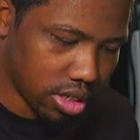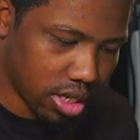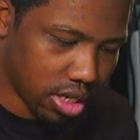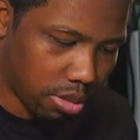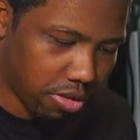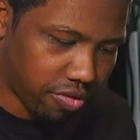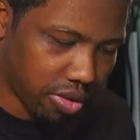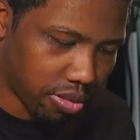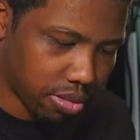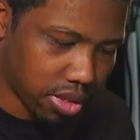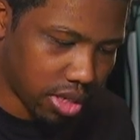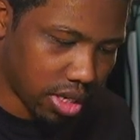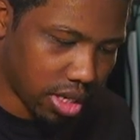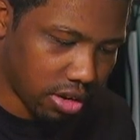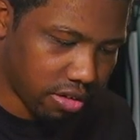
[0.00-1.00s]
coming from the
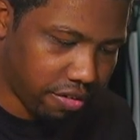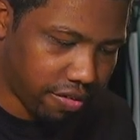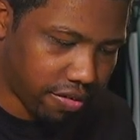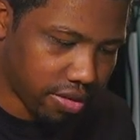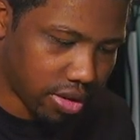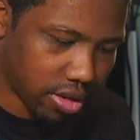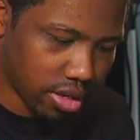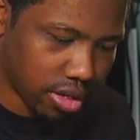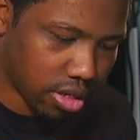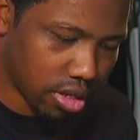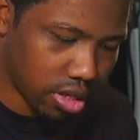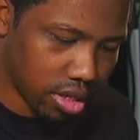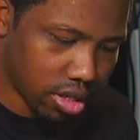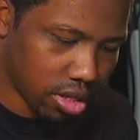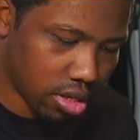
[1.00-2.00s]
F
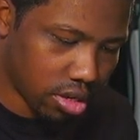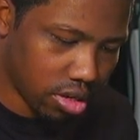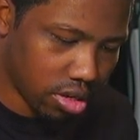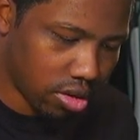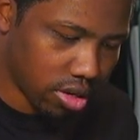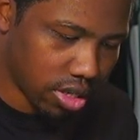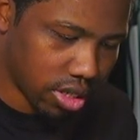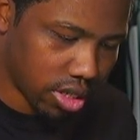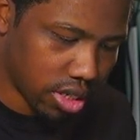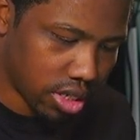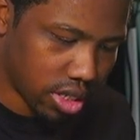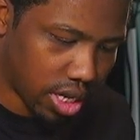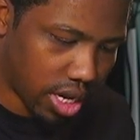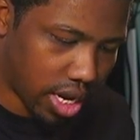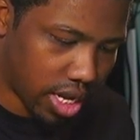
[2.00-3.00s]
on this
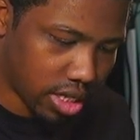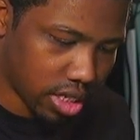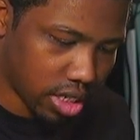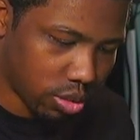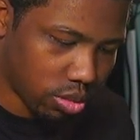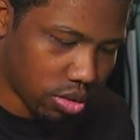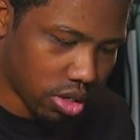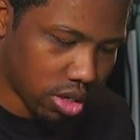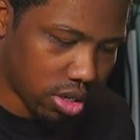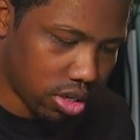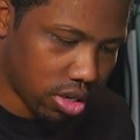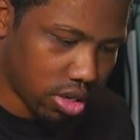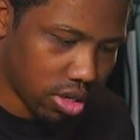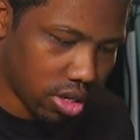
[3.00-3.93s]
side to swirl?